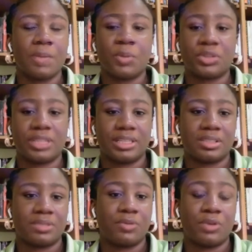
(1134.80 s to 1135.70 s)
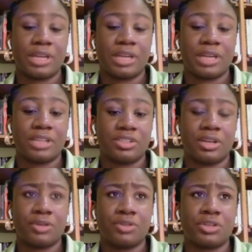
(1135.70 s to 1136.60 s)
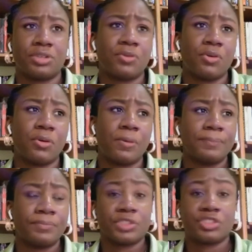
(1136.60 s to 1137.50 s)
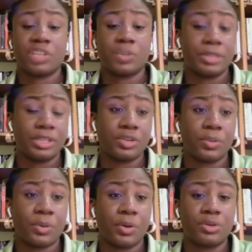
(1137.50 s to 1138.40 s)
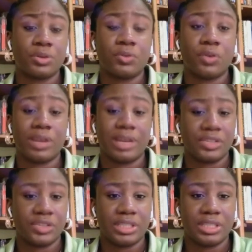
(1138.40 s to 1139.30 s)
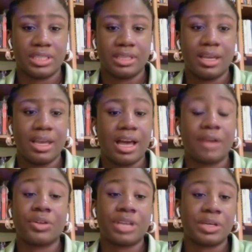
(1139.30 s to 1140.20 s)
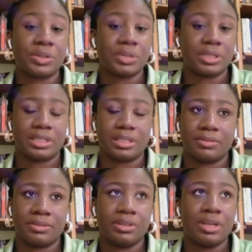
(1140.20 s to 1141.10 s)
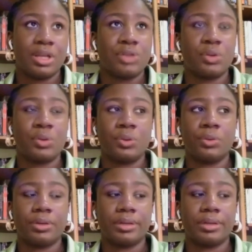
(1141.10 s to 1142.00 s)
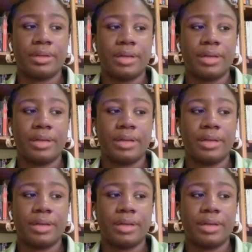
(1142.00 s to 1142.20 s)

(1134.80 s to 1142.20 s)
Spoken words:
important for Nigeria, not just for transportation, but also for electricity and other uses even. So I